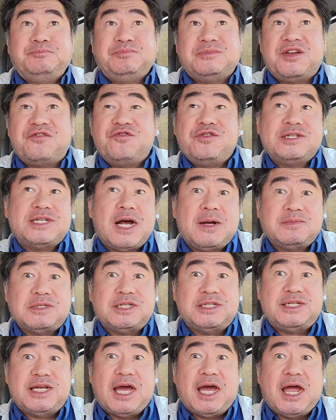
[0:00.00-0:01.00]
different times of
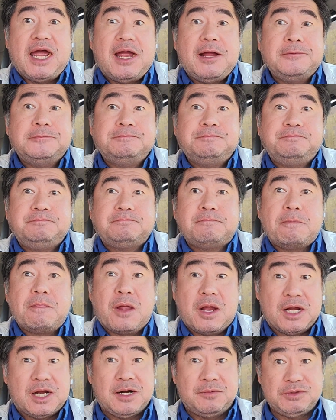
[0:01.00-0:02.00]
day when
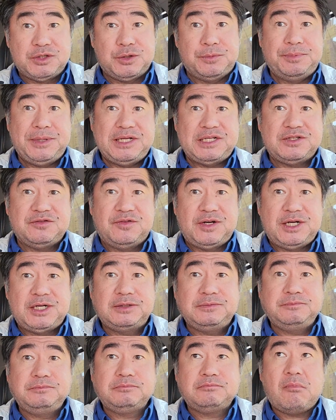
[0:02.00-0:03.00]
you come to a pizzeria,
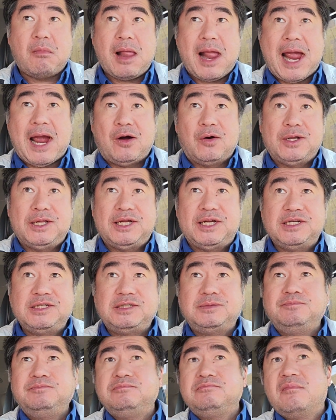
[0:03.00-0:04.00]
how it is.
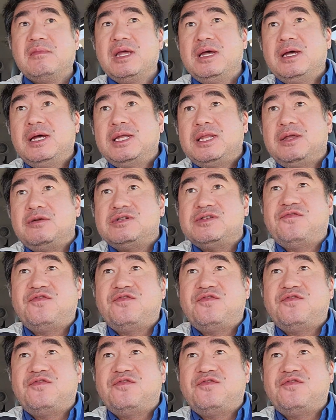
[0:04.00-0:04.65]
There was a